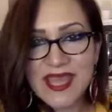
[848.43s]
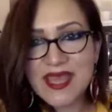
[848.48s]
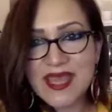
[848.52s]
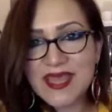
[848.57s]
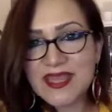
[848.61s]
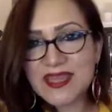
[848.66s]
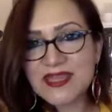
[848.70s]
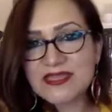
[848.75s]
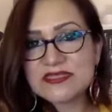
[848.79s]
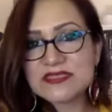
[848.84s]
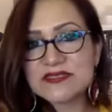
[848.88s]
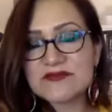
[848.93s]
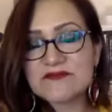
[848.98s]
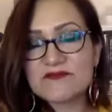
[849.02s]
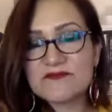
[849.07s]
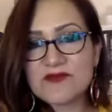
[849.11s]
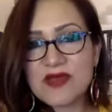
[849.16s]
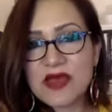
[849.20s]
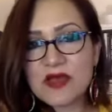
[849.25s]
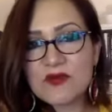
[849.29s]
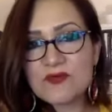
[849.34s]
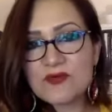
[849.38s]
And it's the
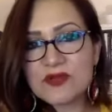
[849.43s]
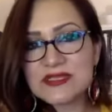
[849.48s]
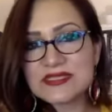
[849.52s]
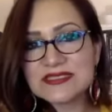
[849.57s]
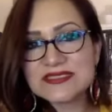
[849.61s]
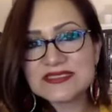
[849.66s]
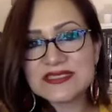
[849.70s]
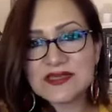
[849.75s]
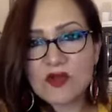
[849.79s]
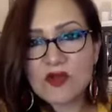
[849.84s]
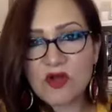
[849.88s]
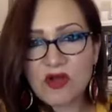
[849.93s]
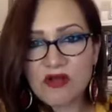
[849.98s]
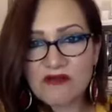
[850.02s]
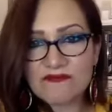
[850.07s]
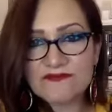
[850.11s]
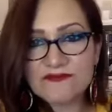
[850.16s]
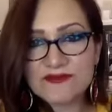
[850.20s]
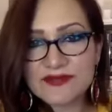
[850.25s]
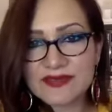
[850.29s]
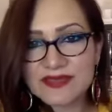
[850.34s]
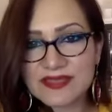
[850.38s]
vowels that
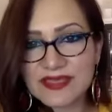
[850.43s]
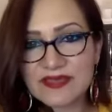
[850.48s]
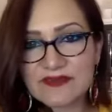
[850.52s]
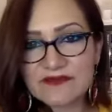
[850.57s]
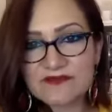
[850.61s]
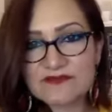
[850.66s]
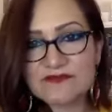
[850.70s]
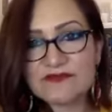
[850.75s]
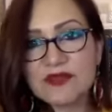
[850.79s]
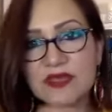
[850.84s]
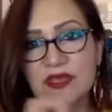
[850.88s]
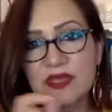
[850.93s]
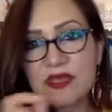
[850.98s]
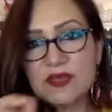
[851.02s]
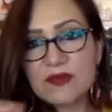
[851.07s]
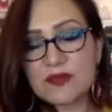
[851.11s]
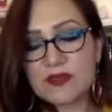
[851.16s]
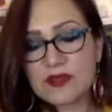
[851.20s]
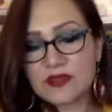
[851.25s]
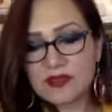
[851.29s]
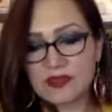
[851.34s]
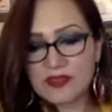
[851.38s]
often give
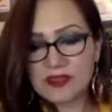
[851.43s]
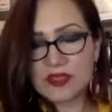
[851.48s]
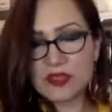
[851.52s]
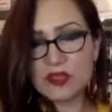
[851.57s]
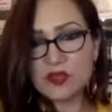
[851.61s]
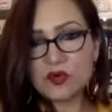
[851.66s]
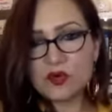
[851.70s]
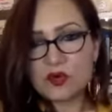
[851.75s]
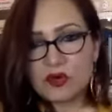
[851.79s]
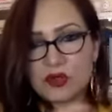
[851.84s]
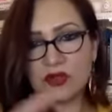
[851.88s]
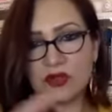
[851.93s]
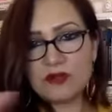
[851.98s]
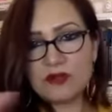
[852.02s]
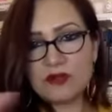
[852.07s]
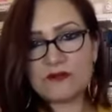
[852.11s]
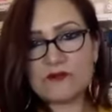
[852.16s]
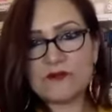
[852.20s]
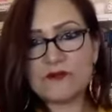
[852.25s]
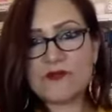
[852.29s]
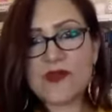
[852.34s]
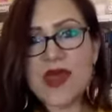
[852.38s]
your
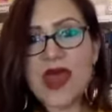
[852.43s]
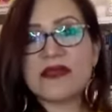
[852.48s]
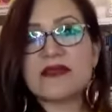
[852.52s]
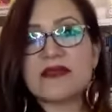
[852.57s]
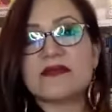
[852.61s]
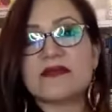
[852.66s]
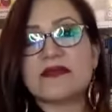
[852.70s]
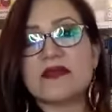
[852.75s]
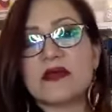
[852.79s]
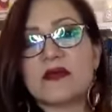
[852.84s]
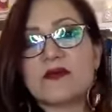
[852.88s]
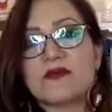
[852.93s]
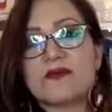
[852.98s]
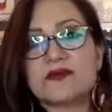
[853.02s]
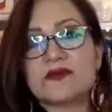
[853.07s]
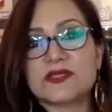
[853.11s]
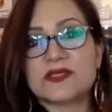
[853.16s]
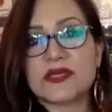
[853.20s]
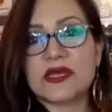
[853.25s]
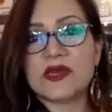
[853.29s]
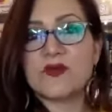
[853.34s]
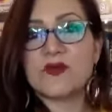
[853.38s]

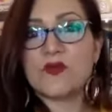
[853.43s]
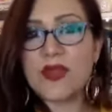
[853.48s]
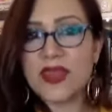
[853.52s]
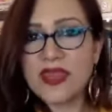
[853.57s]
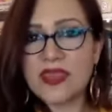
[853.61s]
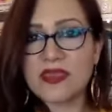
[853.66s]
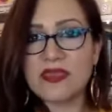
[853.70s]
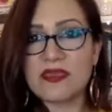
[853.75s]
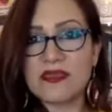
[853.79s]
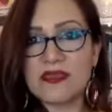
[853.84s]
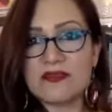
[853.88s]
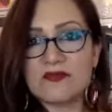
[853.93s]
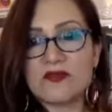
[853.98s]
background away.